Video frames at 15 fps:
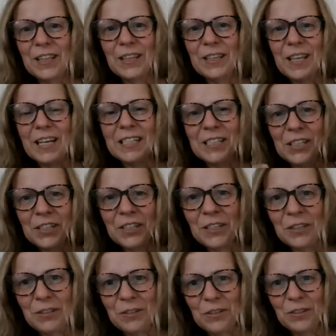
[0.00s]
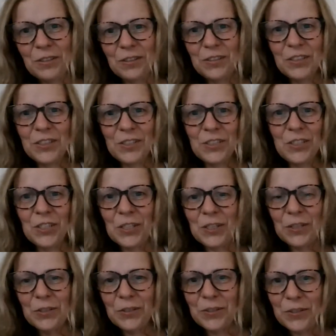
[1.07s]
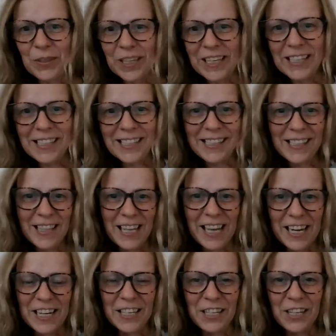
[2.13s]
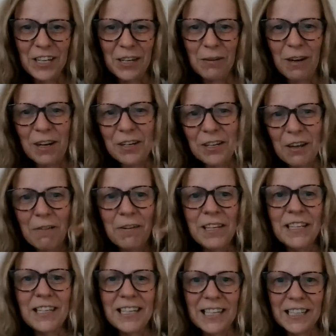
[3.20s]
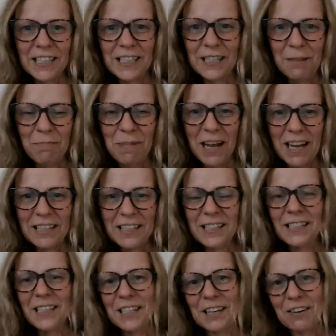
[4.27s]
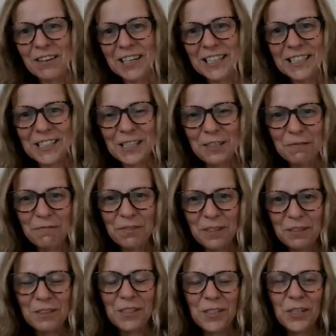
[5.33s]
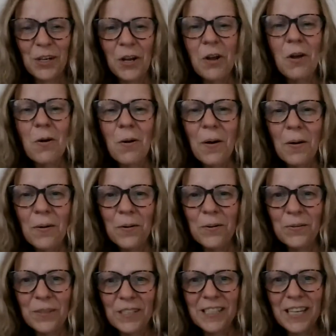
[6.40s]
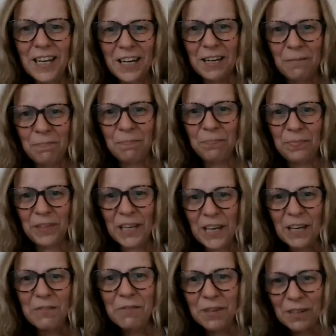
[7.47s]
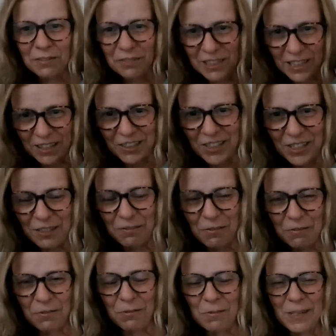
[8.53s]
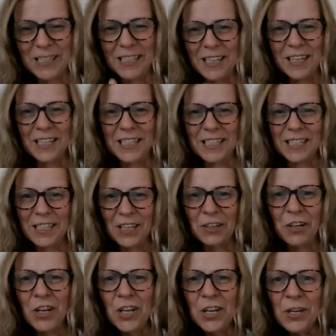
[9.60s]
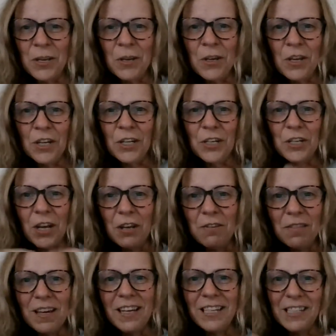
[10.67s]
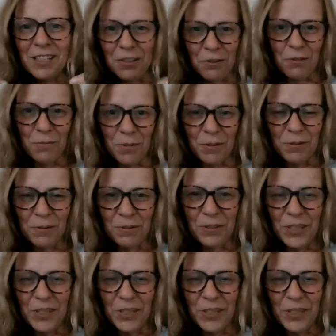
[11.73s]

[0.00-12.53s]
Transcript: they do this thing about going into the past and going into the future all the time, even if you don't suffer from anxiety. So know that it's normal.